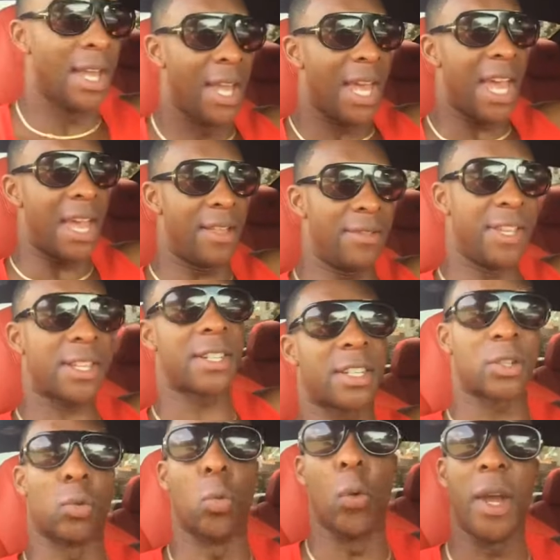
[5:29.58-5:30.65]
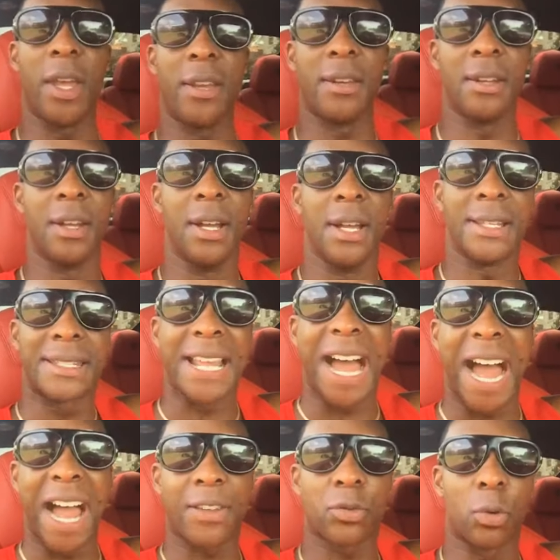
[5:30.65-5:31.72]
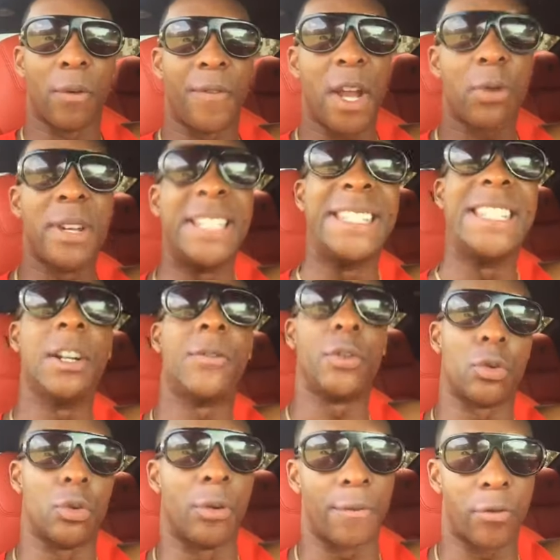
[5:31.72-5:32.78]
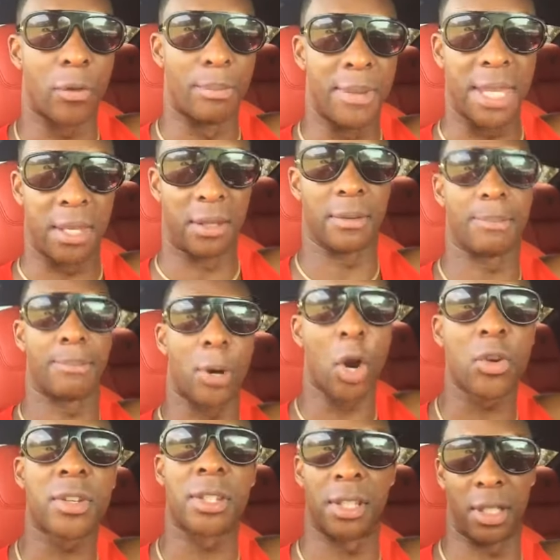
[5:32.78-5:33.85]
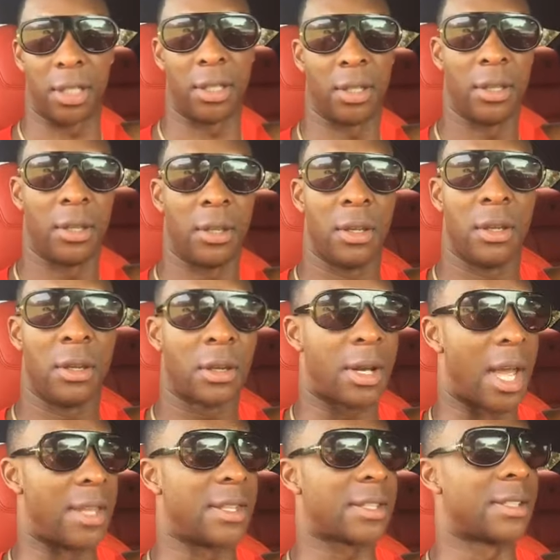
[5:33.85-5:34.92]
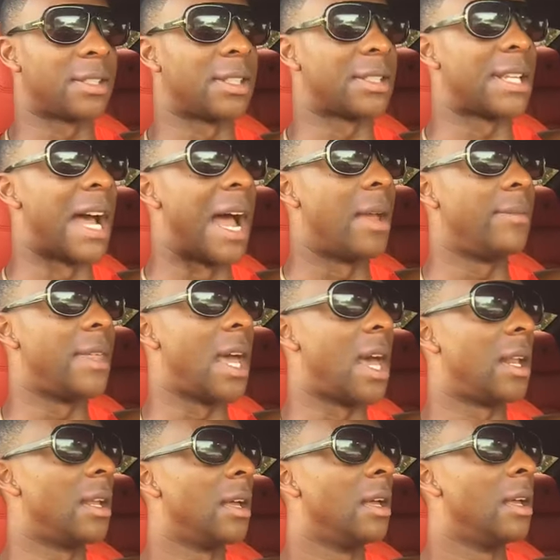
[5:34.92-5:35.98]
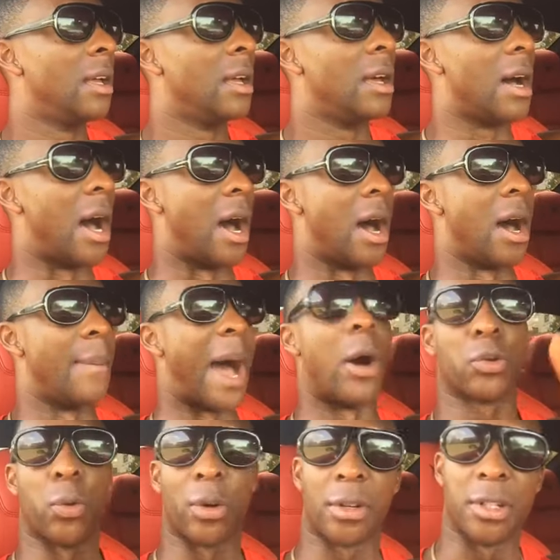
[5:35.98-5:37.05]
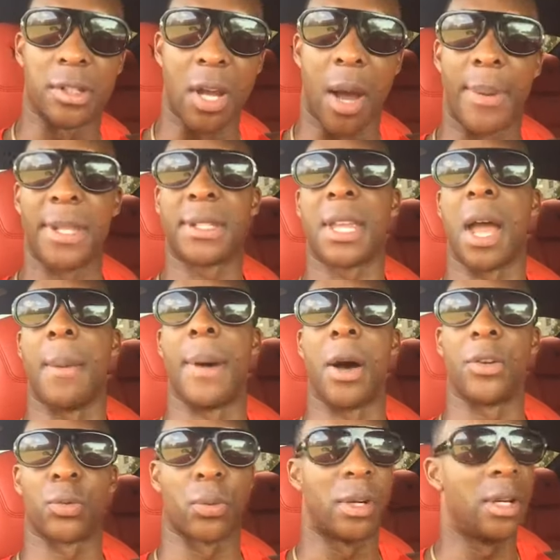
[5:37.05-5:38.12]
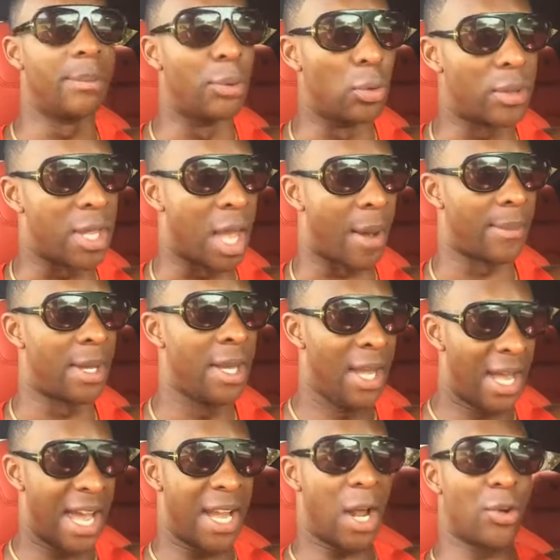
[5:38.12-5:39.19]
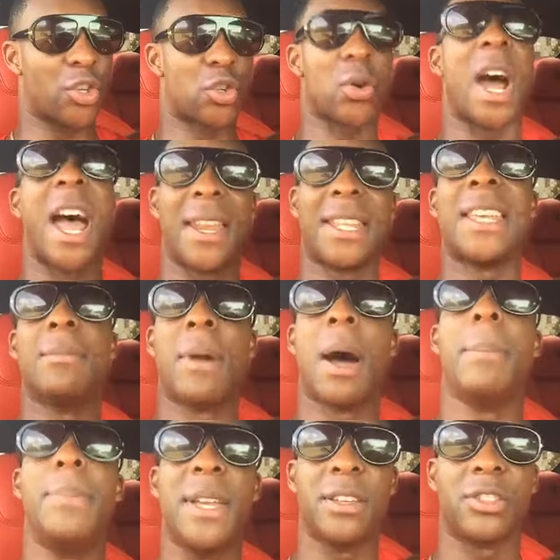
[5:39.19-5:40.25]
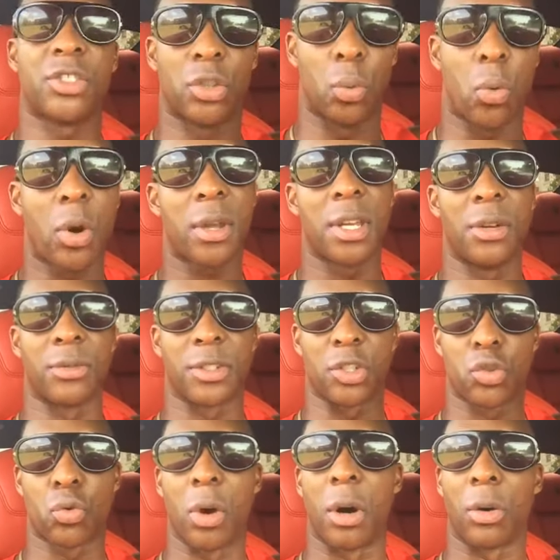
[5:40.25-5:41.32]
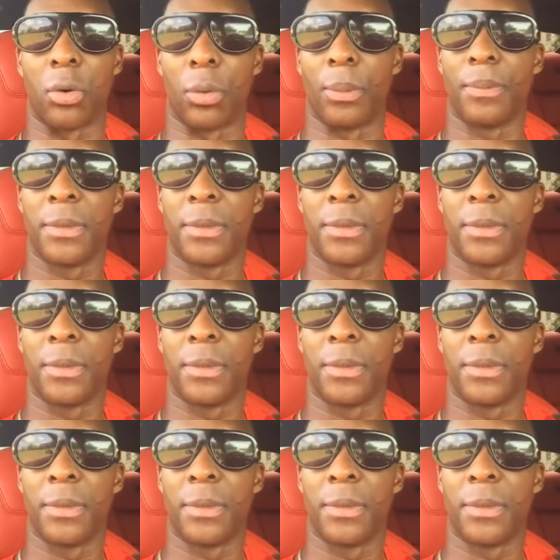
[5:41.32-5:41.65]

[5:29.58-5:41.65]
And this is when times were very difficult for me personally. Okay, this is the time that I was working a job at the time. I was running a boot camp, and I was trying to get my business to work, and it was a struggle.